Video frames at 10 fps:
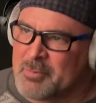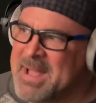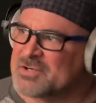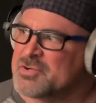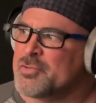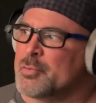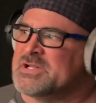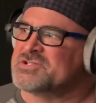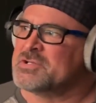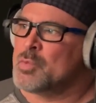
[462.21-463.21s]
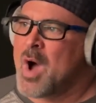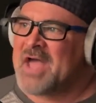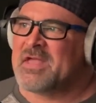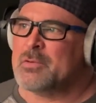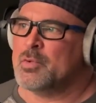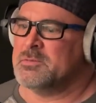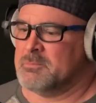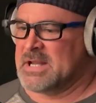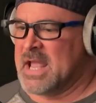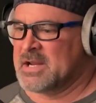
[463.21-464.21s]
back to the reason why they wouldn't
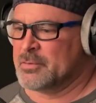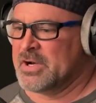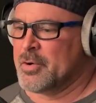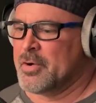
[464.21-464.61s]
be angry.